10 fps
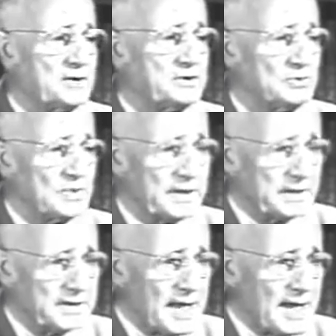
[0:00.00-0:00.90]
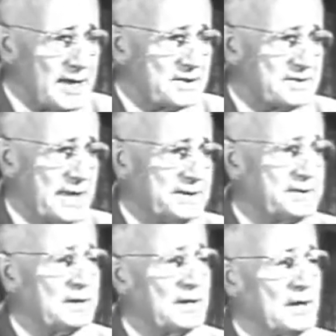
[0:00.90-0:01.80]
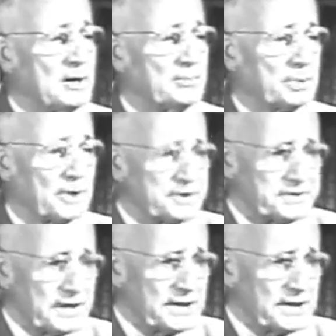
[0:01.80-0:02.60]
to recognize that personal